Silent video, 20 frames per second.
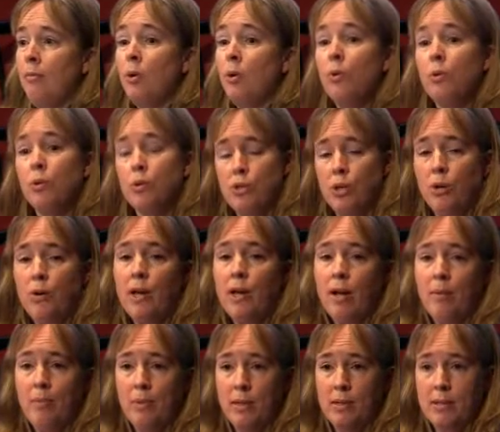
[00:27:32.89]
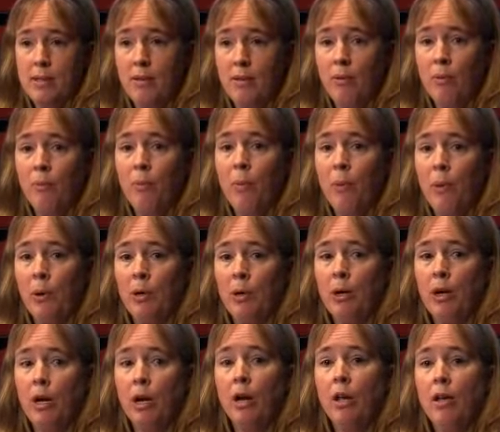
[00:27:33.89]
who were showing up at the southern
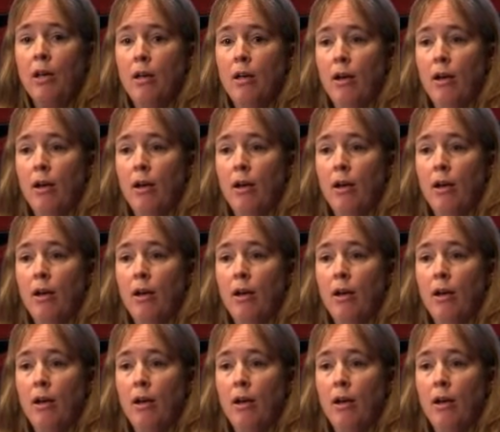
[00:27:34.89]
border